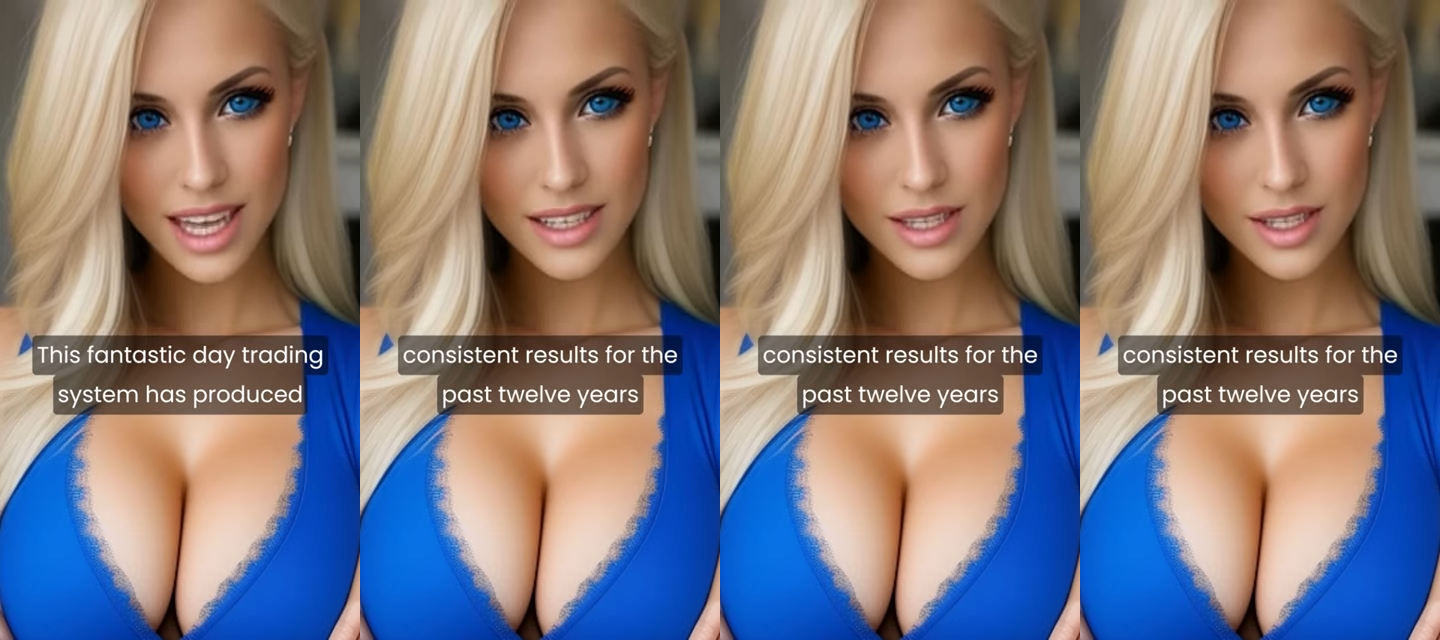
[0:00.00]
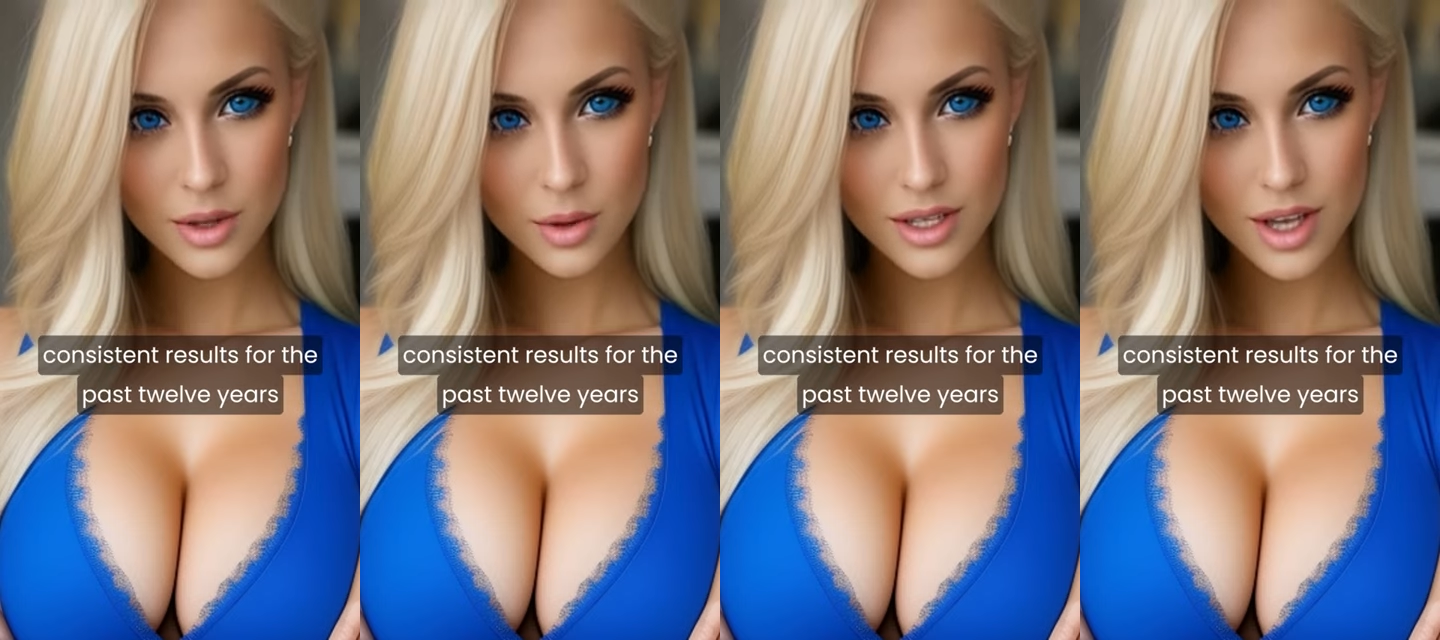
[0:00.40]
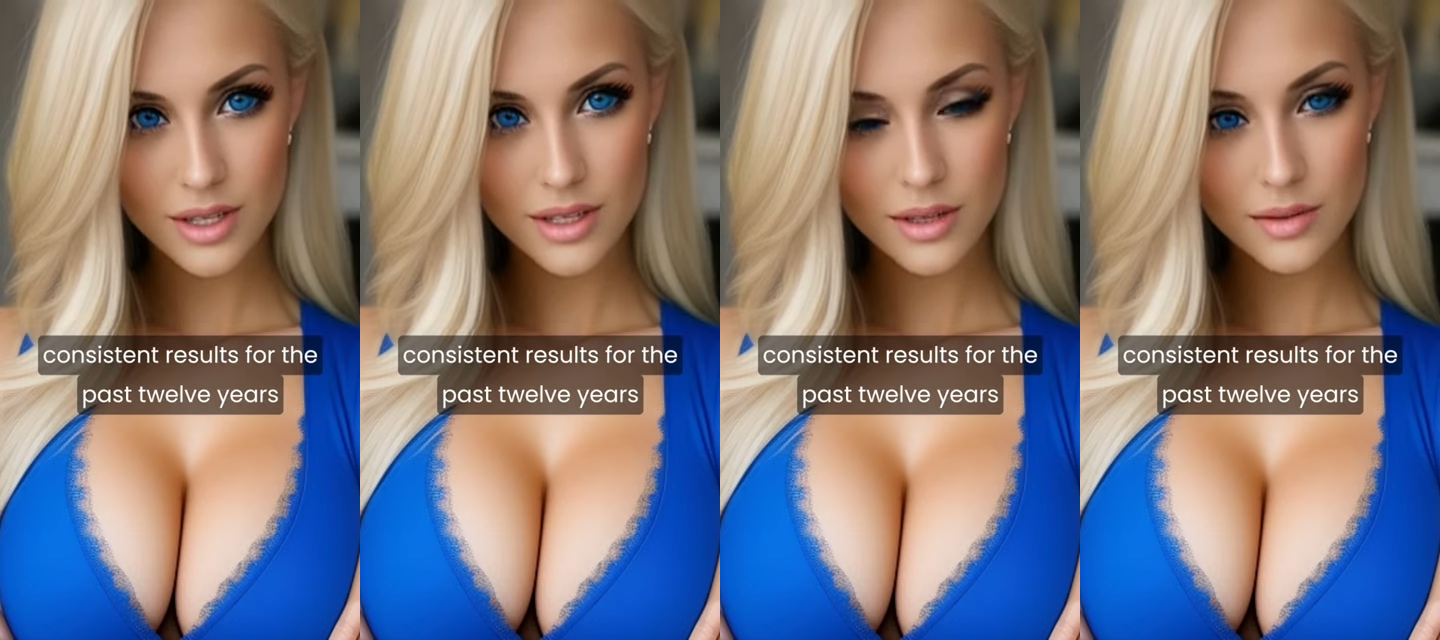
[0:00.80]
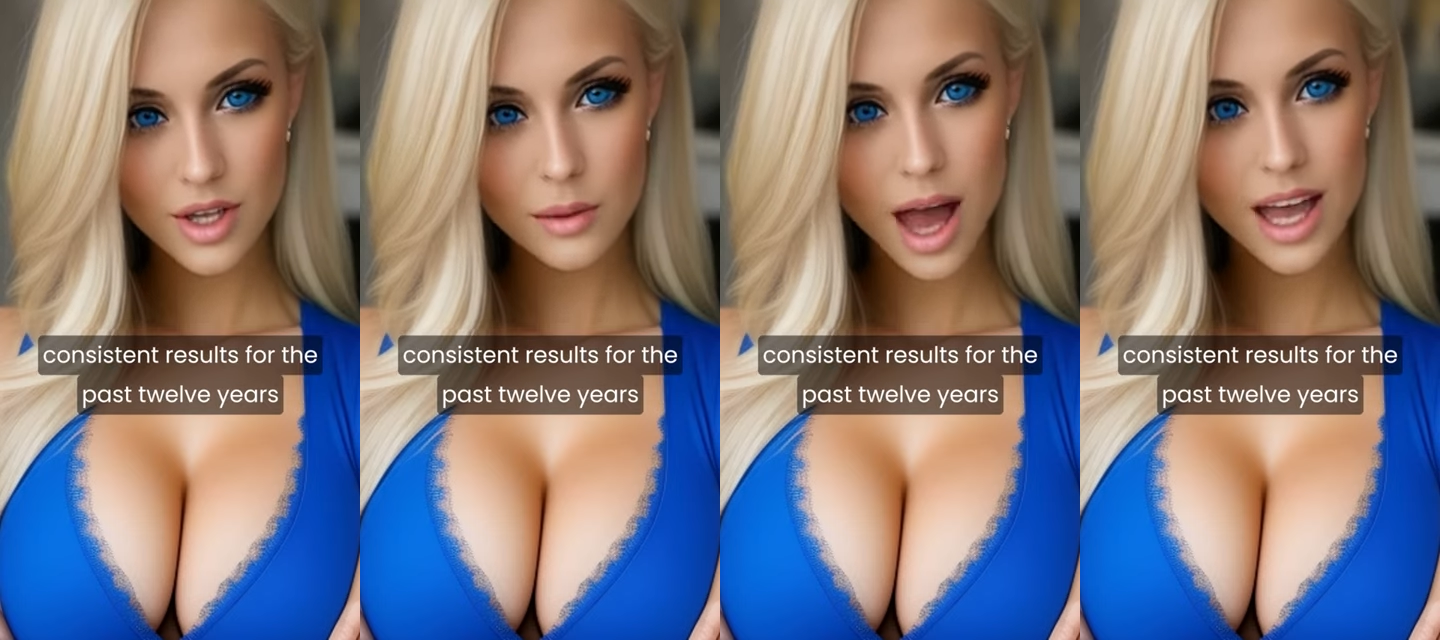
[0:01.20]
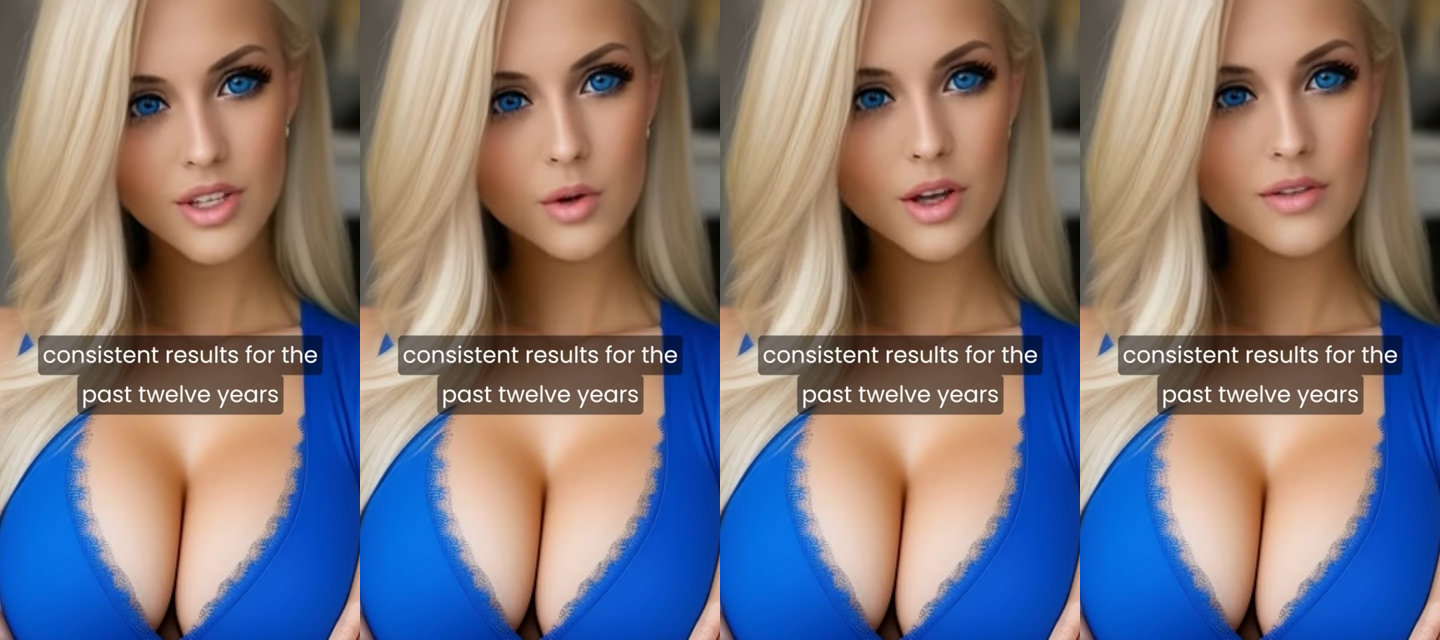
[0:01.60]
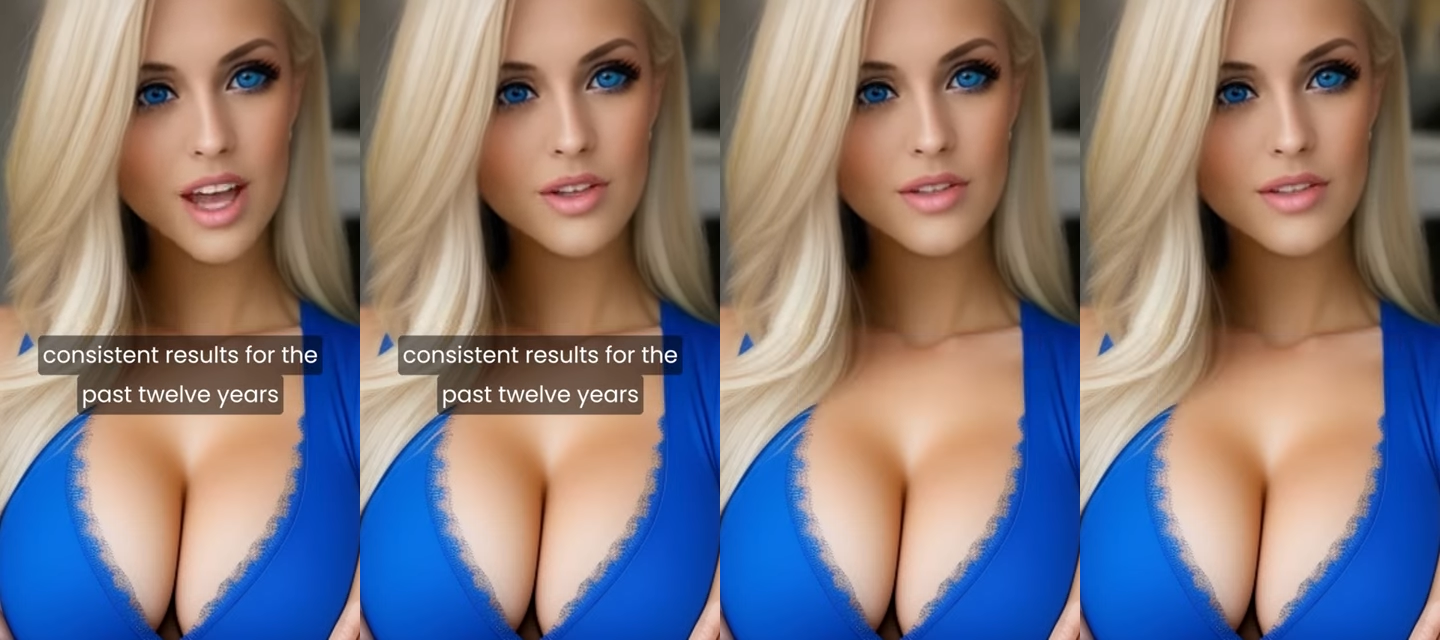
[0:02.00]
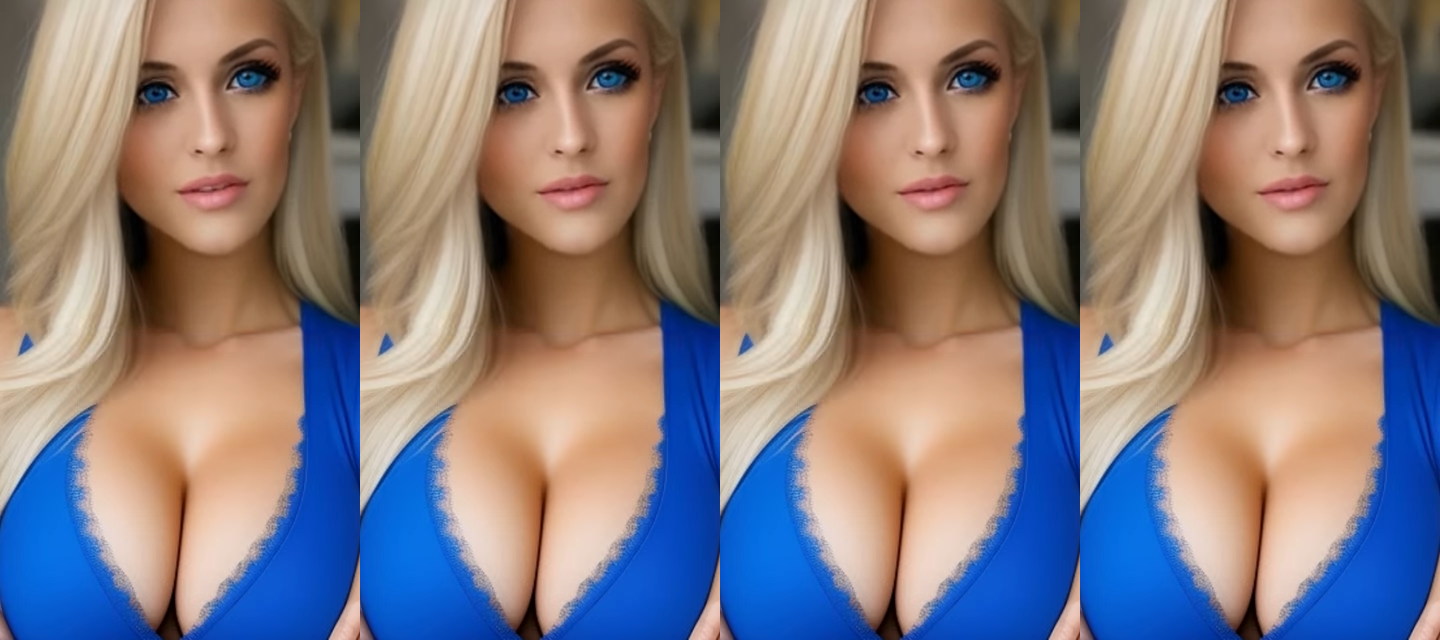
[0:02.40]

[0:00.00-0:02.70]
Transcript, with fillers: consistent results for the past 12 years.